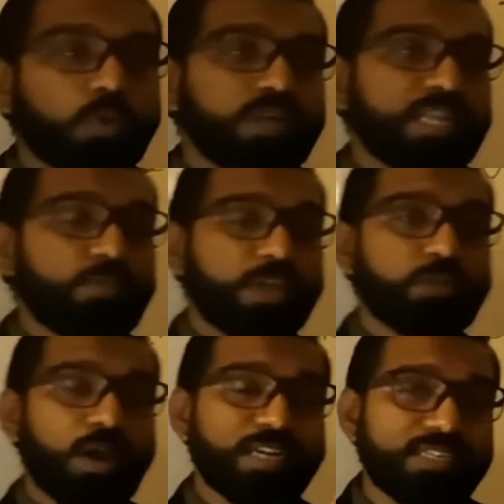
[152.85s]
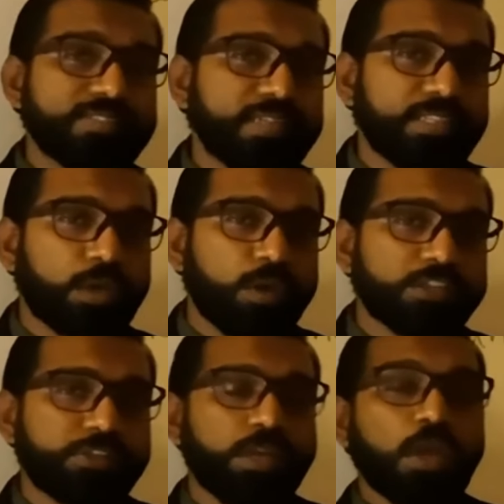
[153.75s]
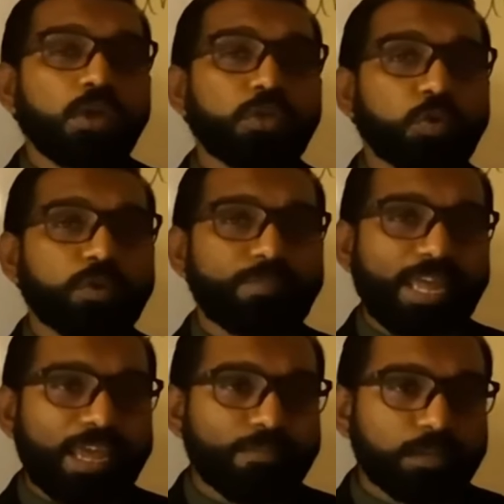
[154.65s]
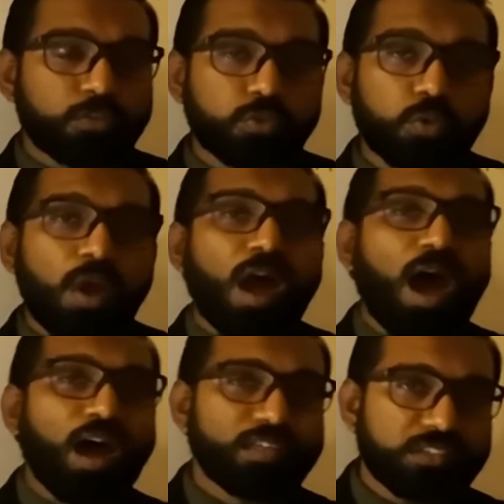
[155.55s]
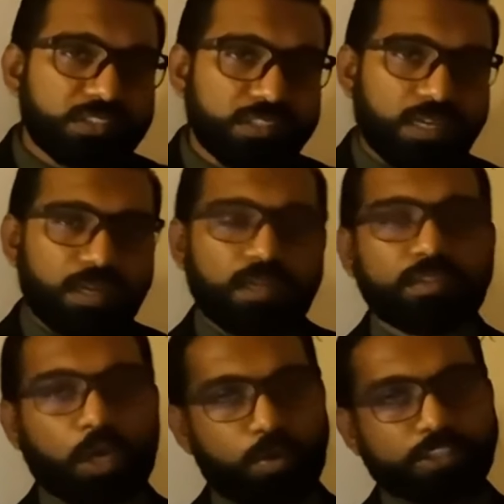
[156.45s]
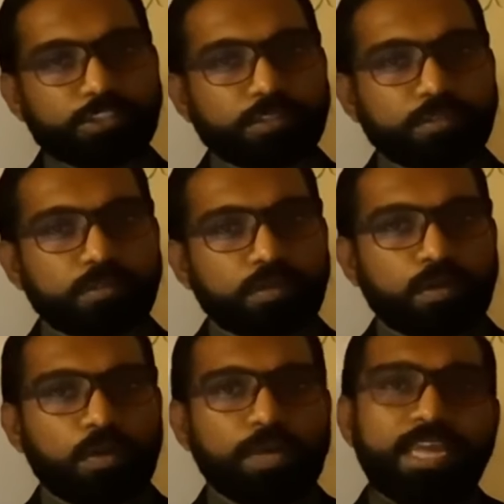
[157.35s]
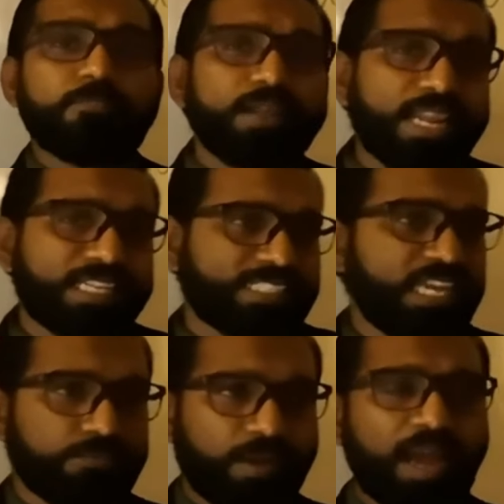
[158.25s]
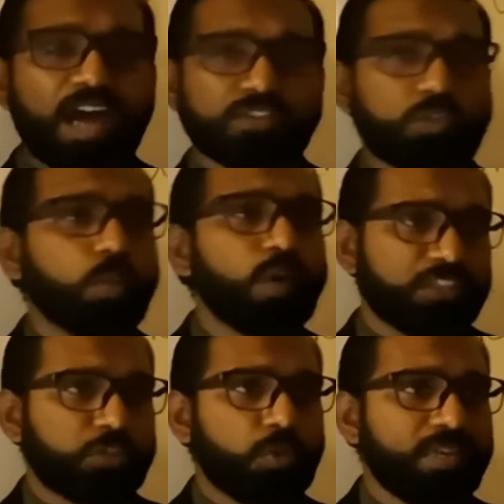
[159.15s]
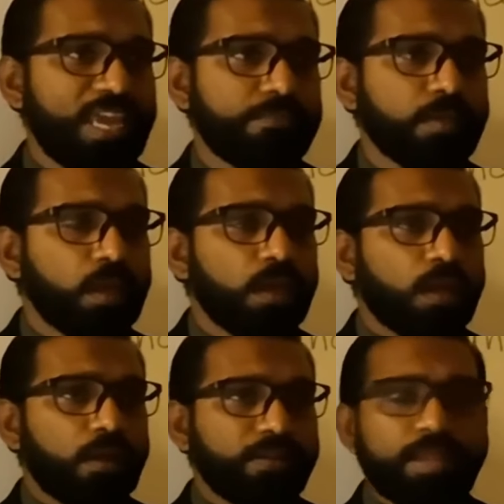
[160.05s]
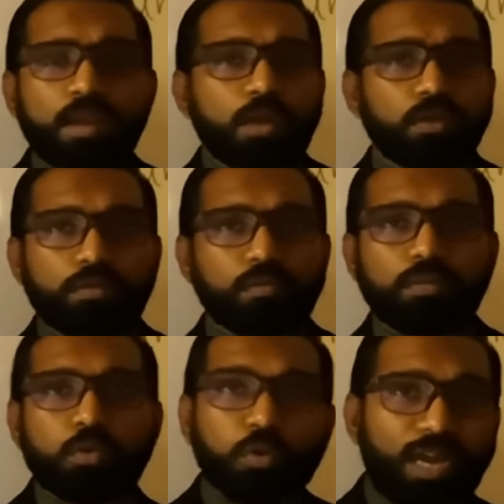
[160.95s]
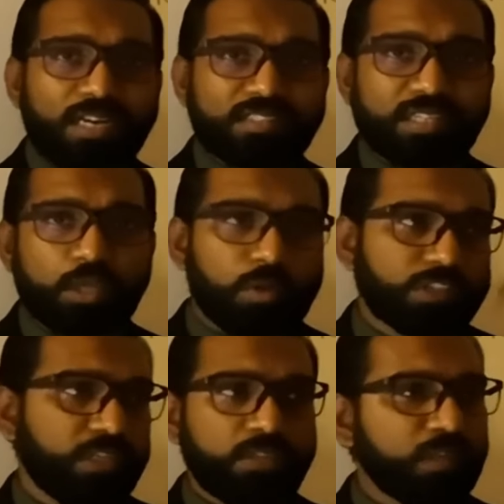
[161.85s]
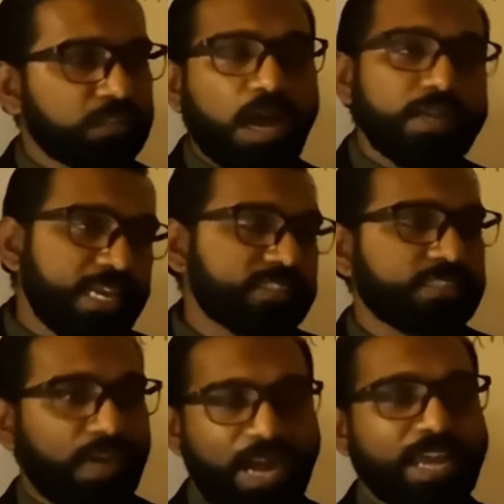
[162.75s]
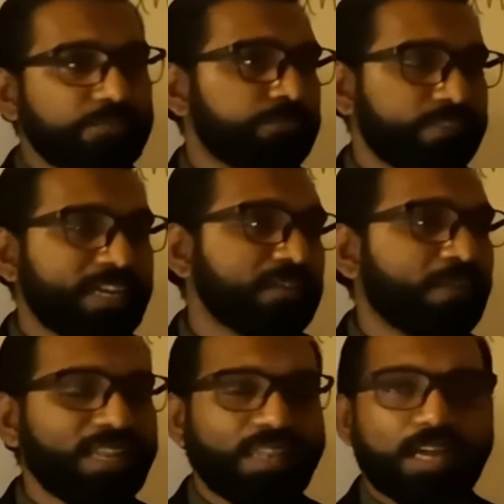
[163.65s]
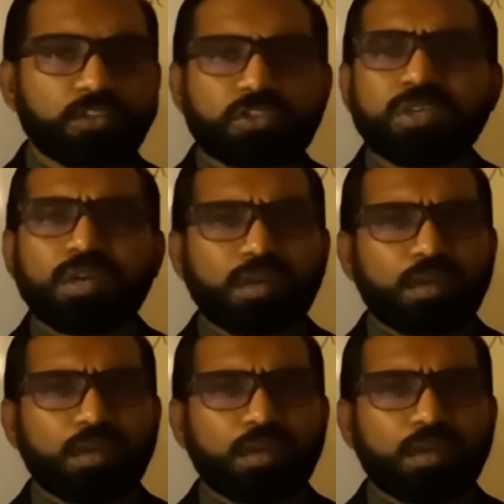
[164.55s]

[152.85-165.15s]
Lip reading: Only when you understand the question, you will be able to answer the question. Okay, let's say if I ask you what's your name, and then you don't understand the question, you then say, yes sir, I have taken my lunch.